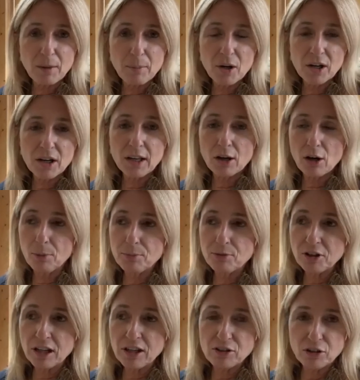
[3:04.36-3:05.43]
a market
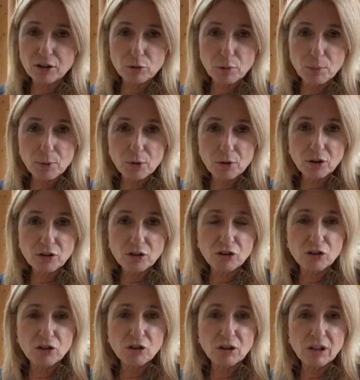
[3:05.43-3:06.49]
update and a report
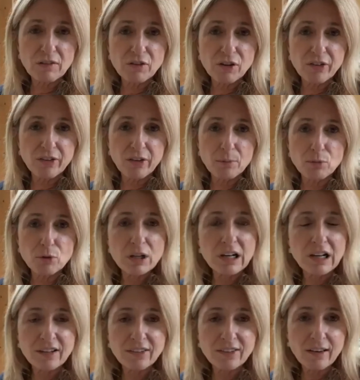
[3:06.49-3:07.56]
to give you some
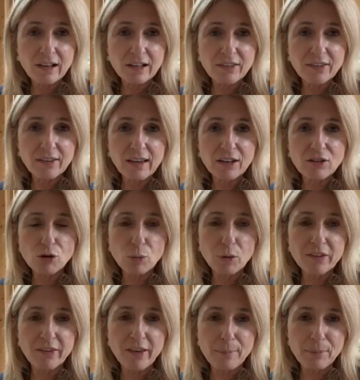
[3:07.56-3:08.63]
real insights into
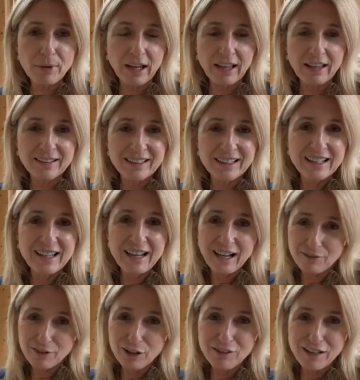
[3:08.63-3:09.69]
what's happening.
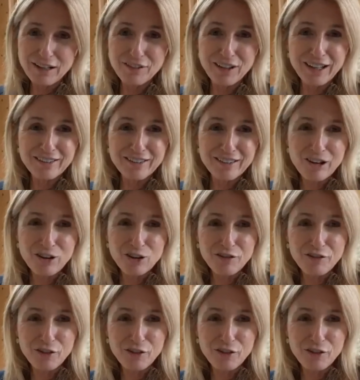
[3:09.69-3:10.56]
Have a lovely evening. Slán go